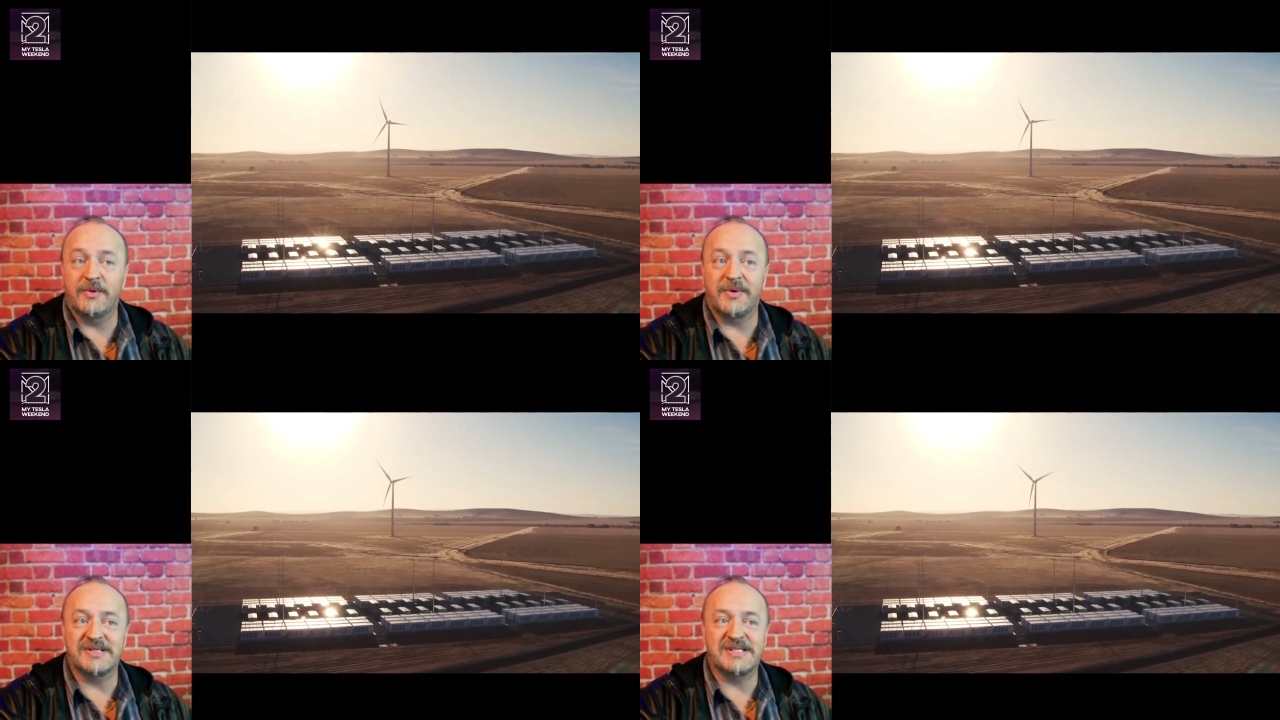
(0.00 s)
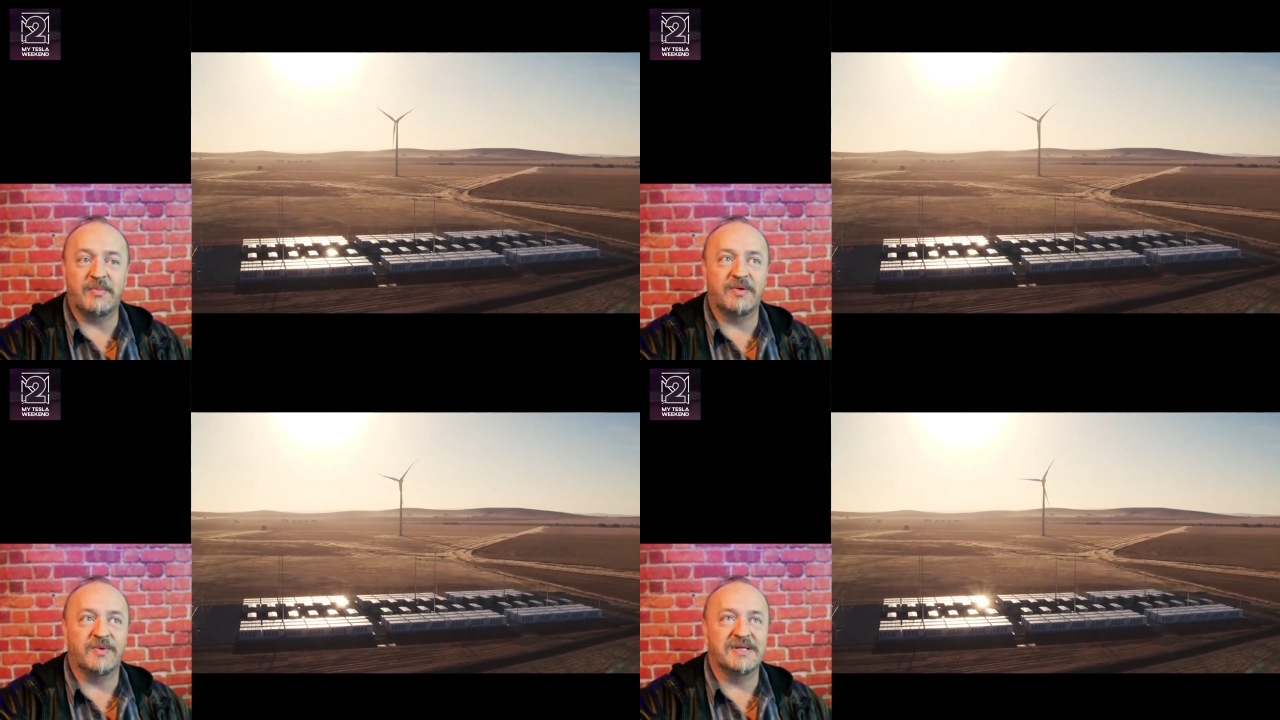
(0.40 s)
where
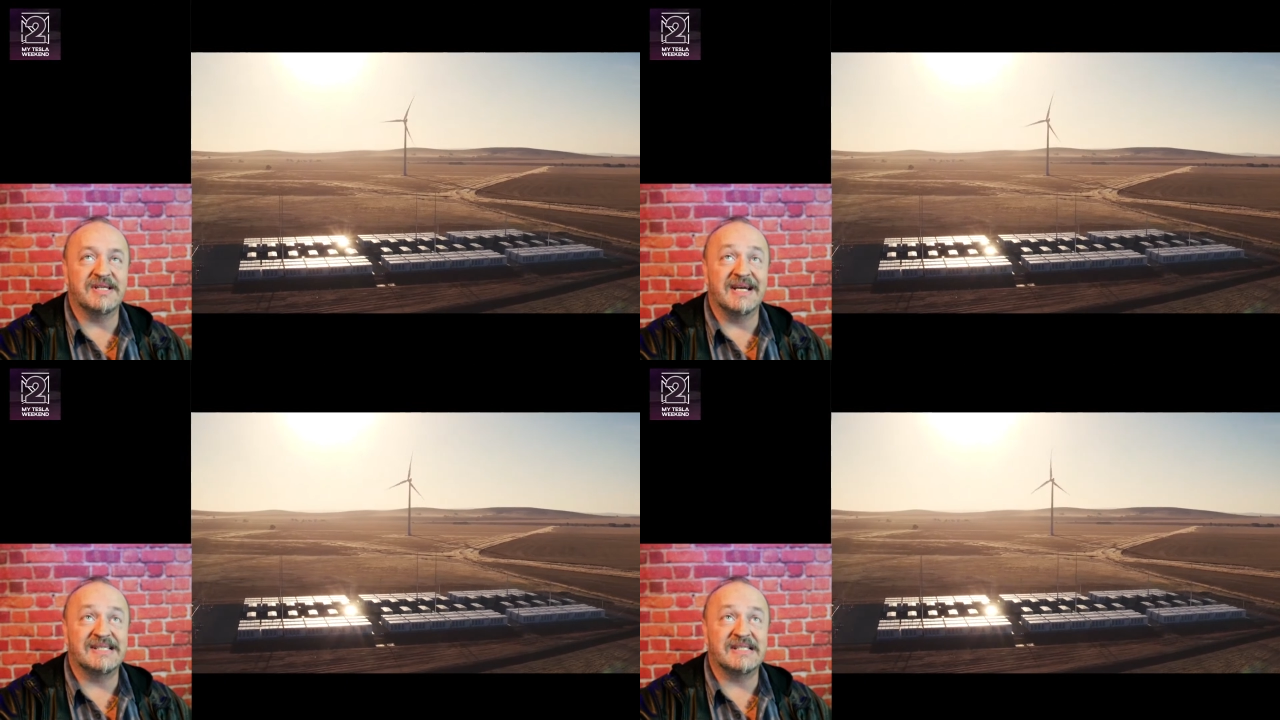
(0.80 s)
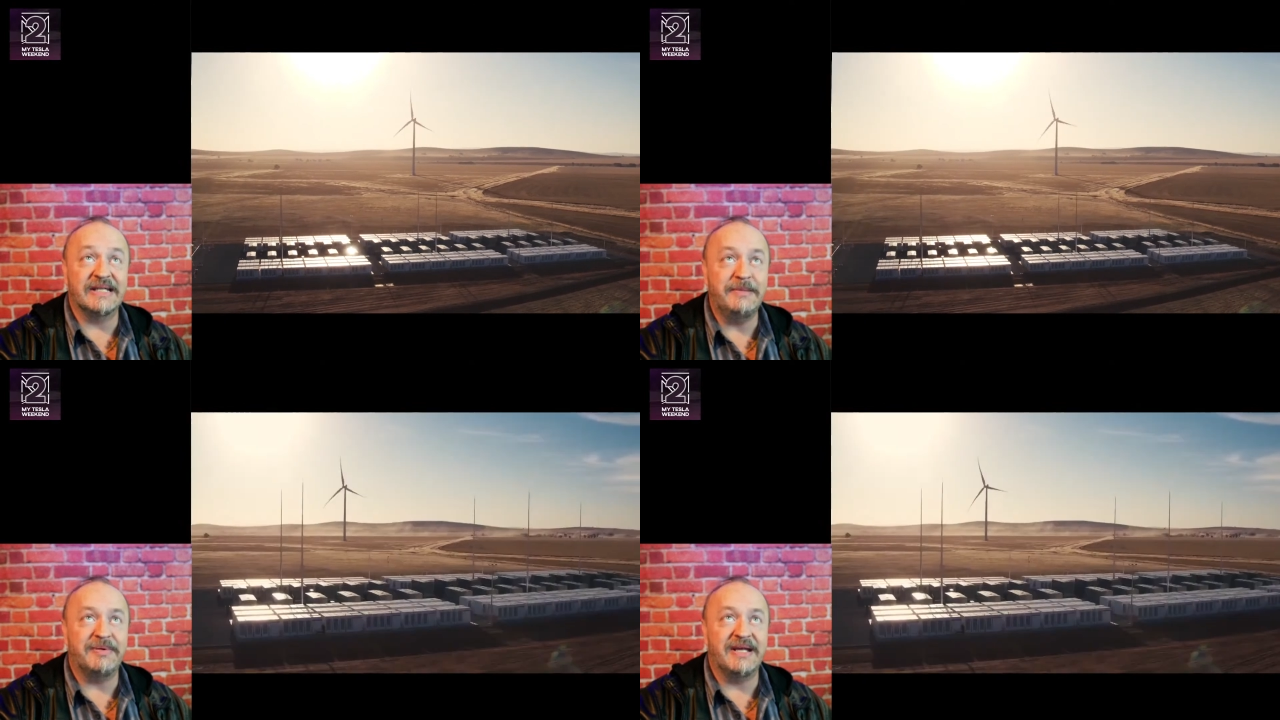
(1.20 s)
someone was
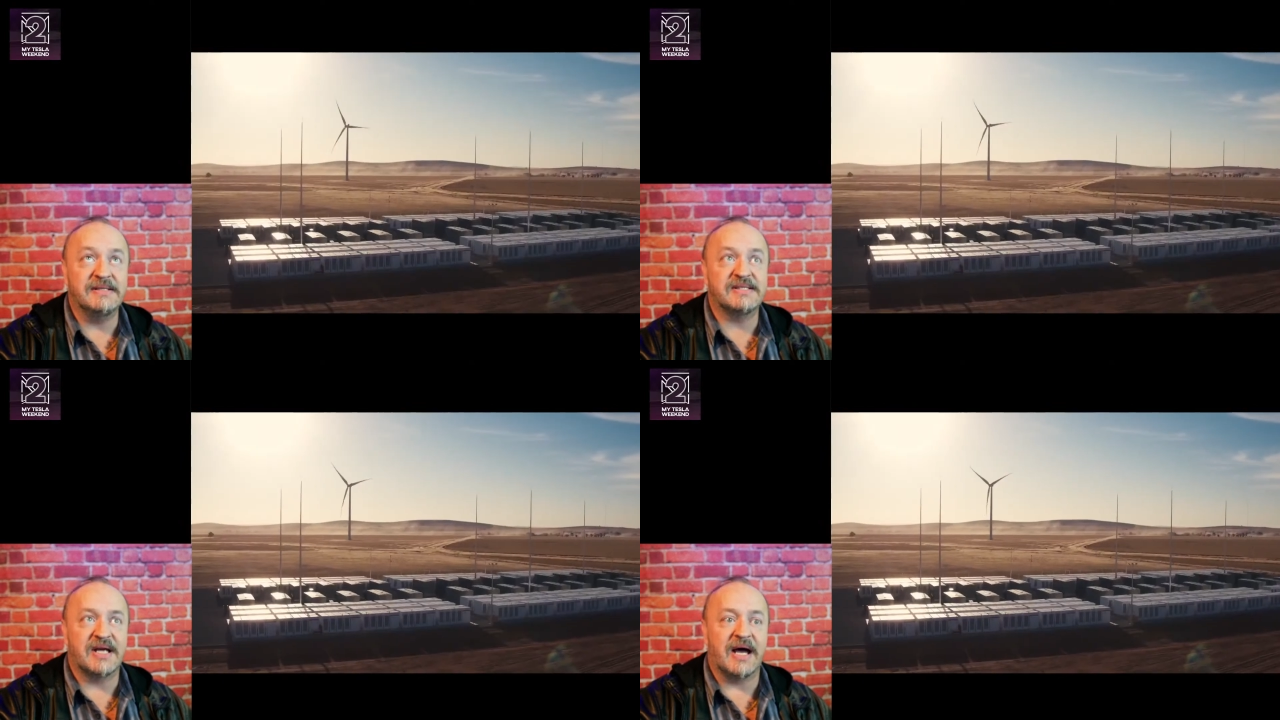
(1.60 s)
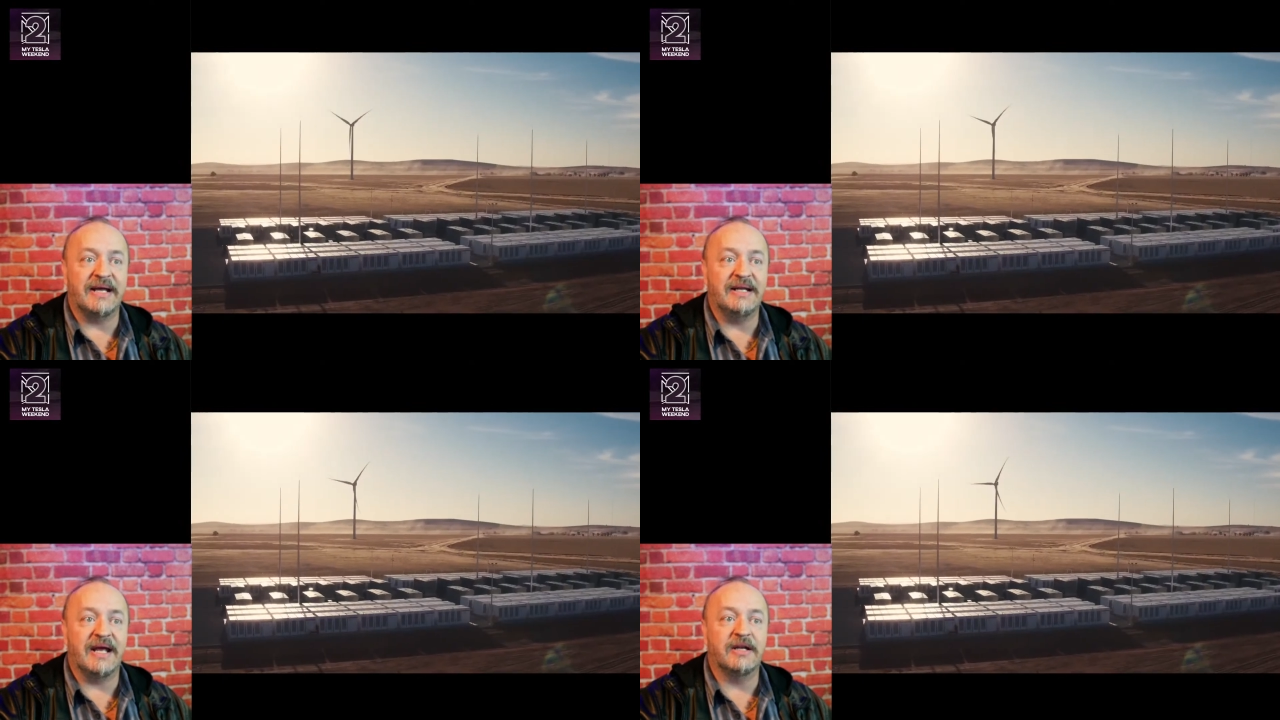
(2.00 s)
asleep
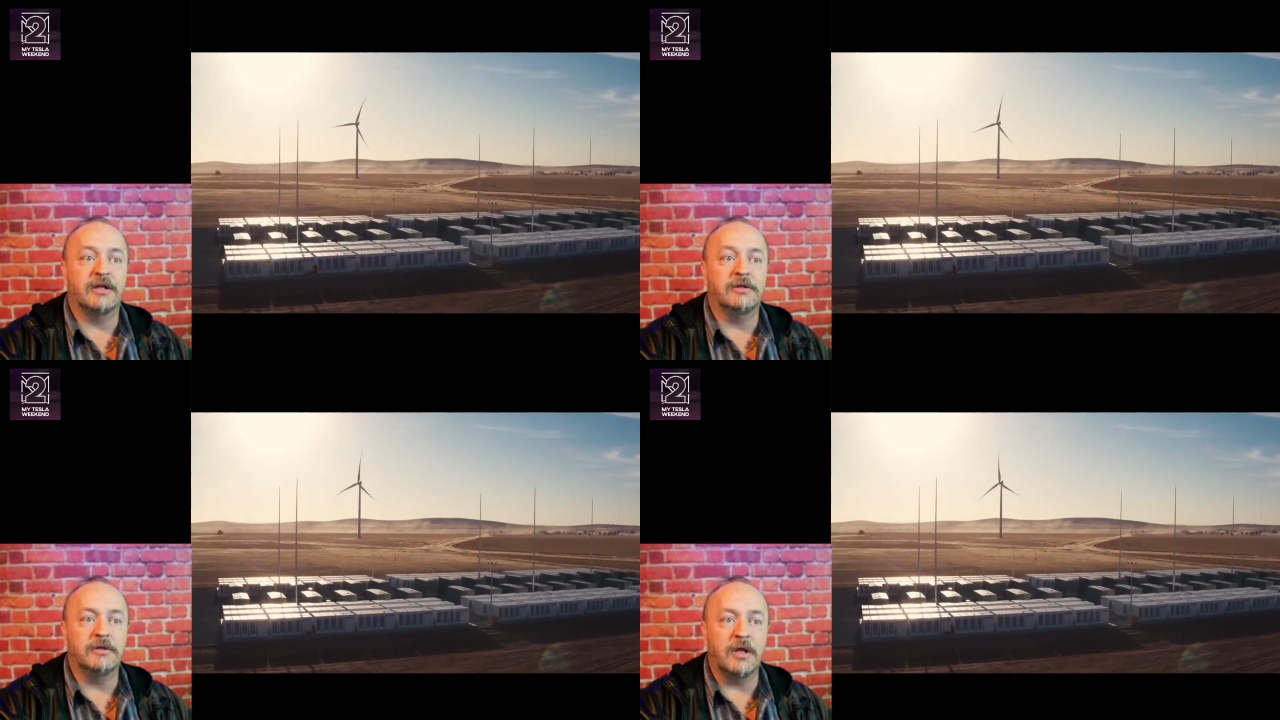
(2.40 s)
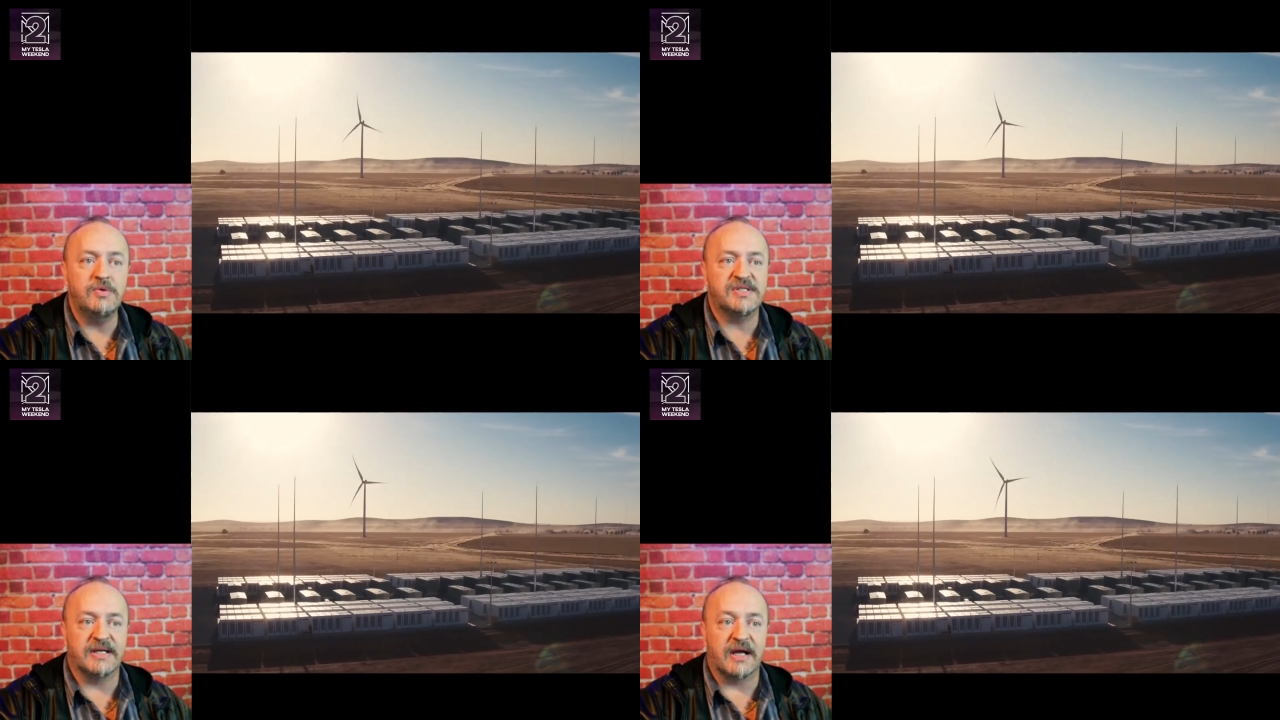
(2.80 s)
inside and
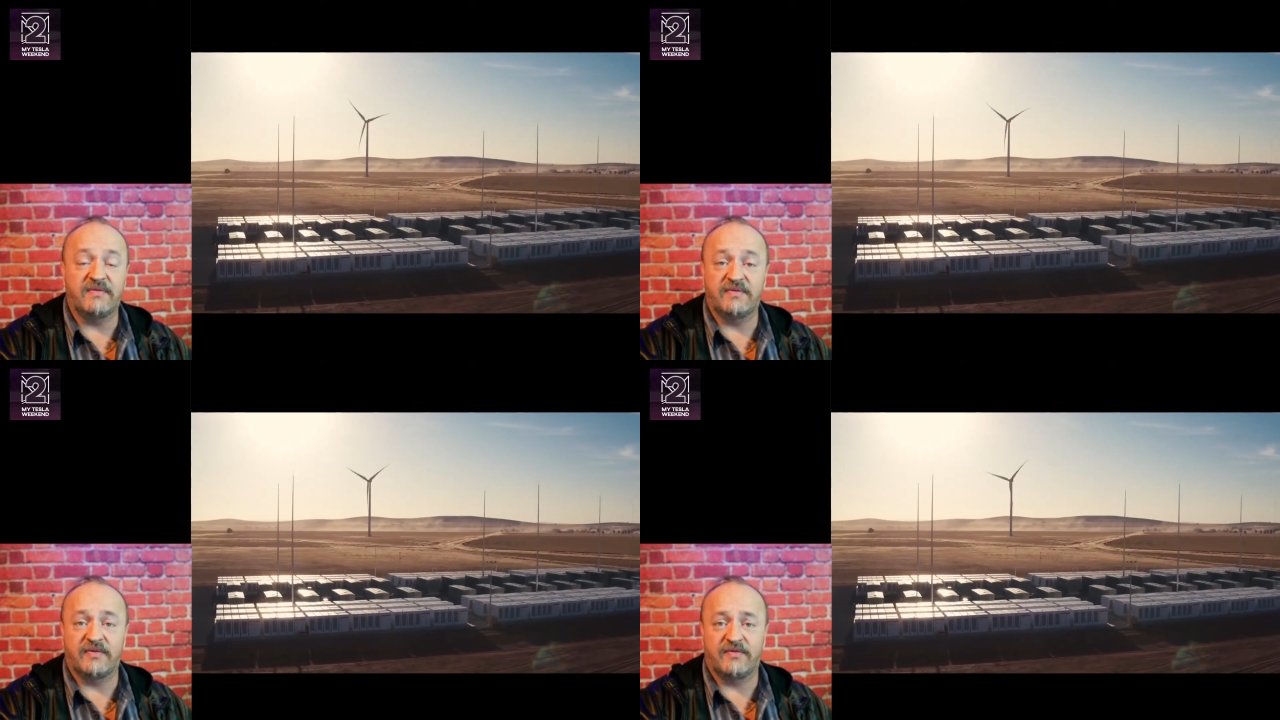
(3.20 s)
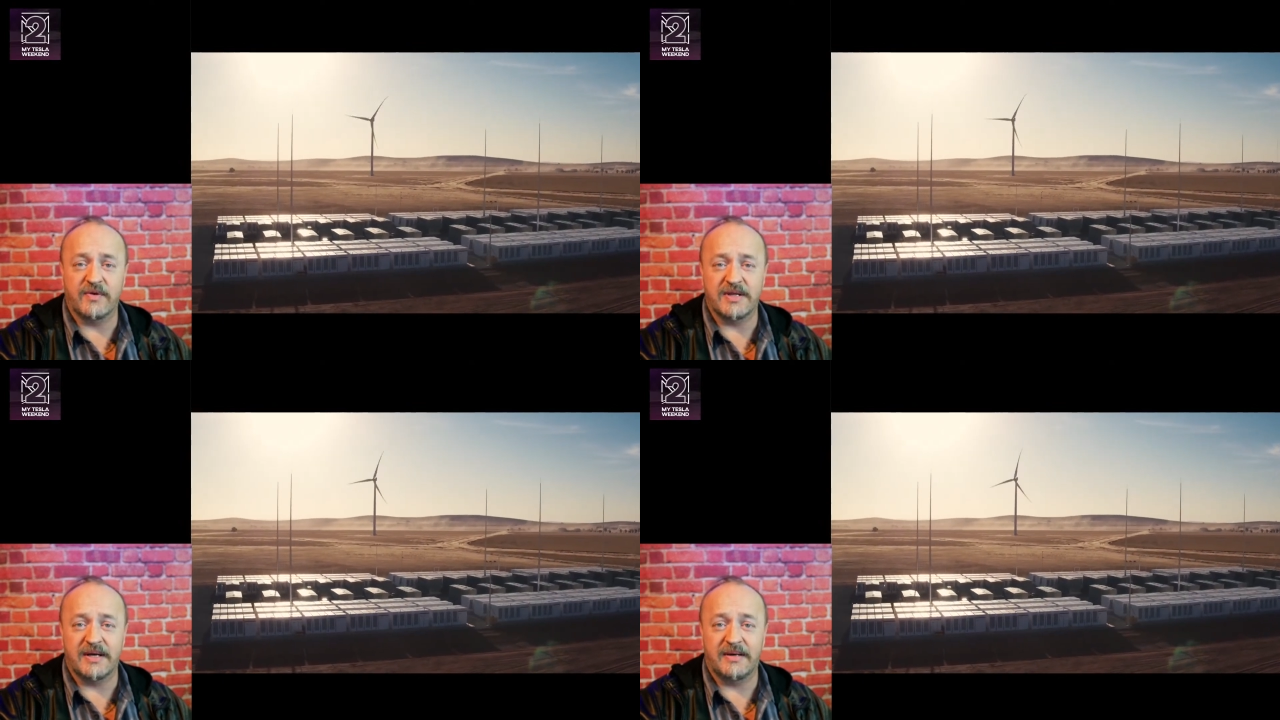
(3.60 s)
close enough
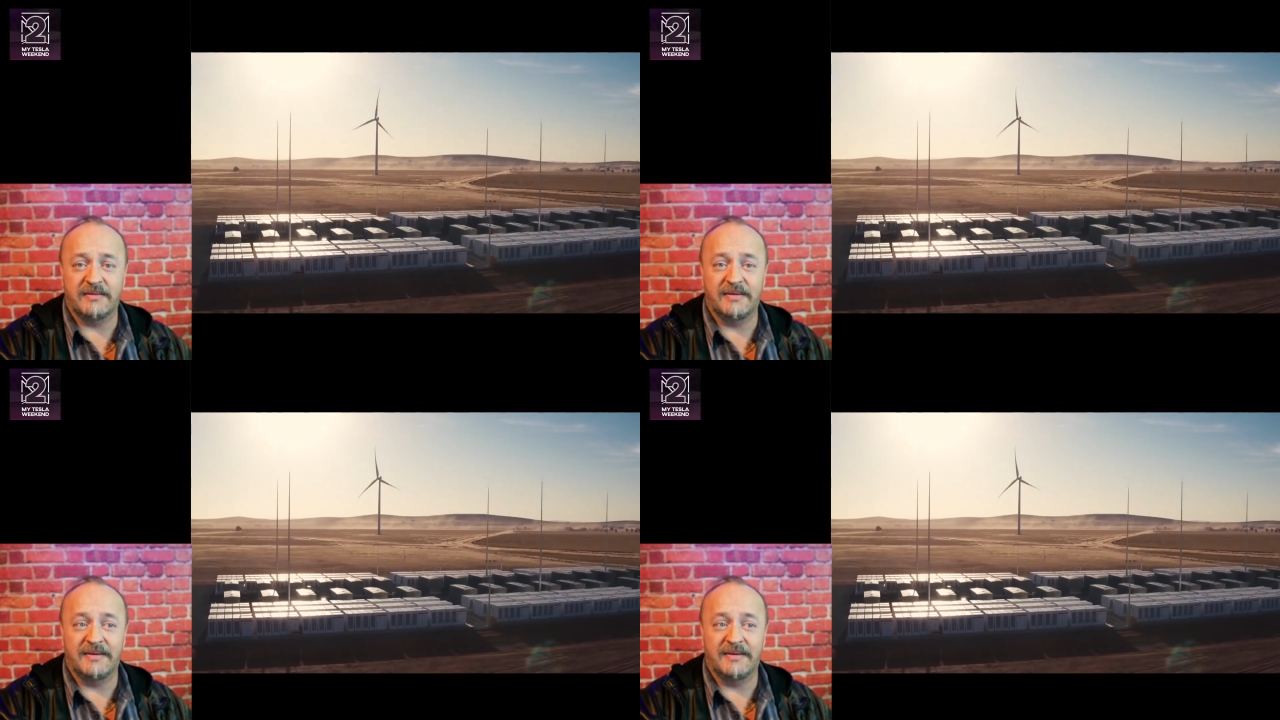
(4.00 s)
for their